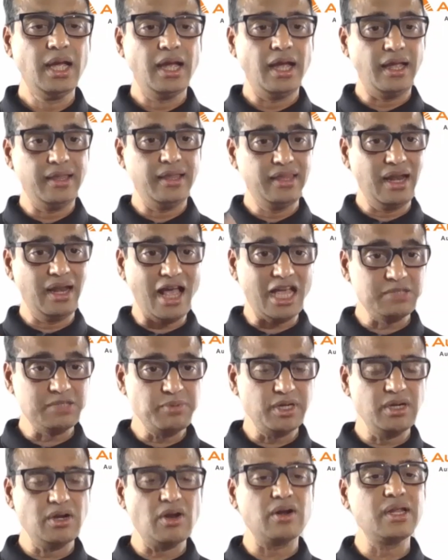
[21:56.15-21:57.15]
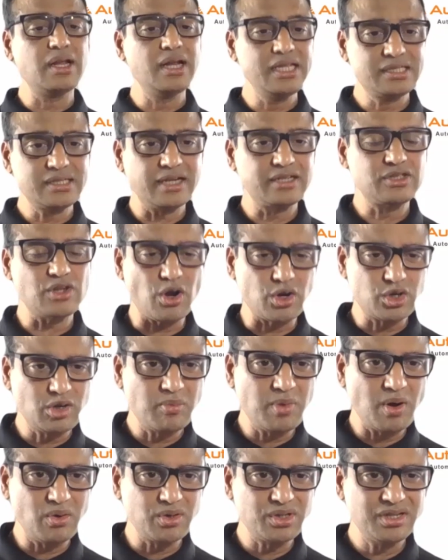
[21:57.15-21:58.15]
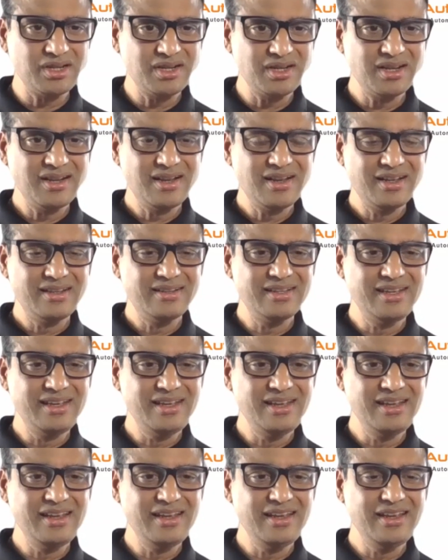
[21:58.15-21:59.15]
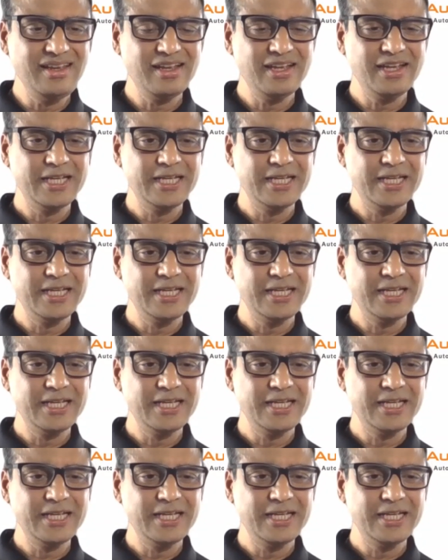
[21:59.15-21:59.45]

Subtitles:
And the last but not the least, I talked about the